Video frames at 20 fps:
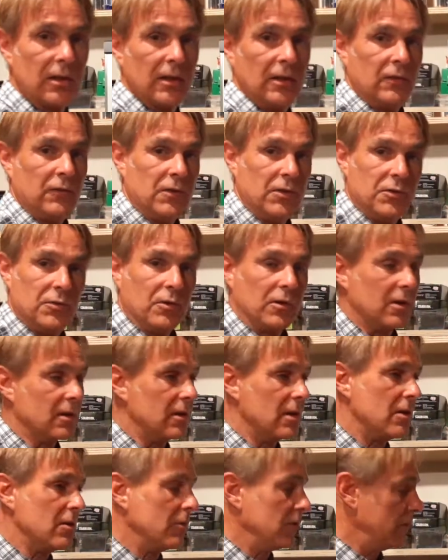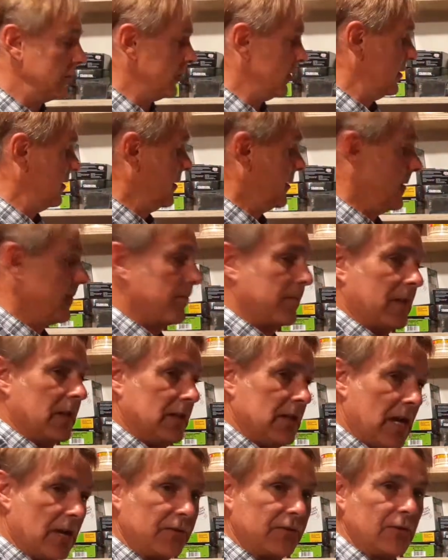is the door closed?
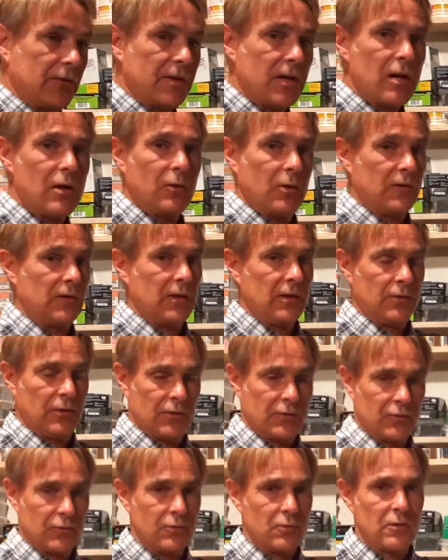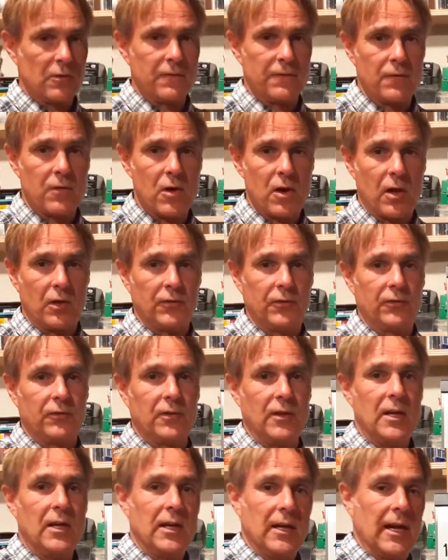Yes or no, it's either true or false.
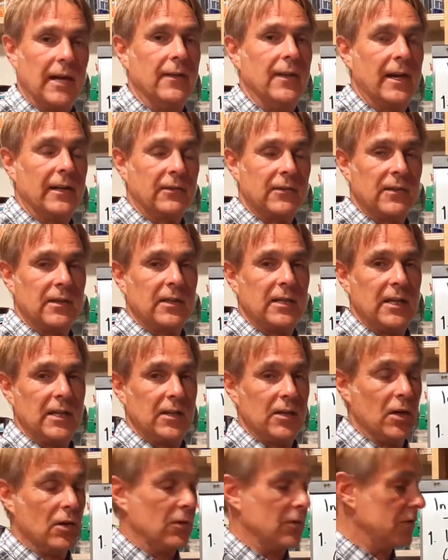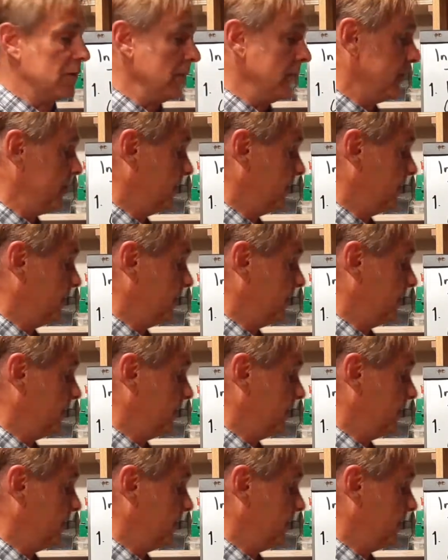And that's the key notion.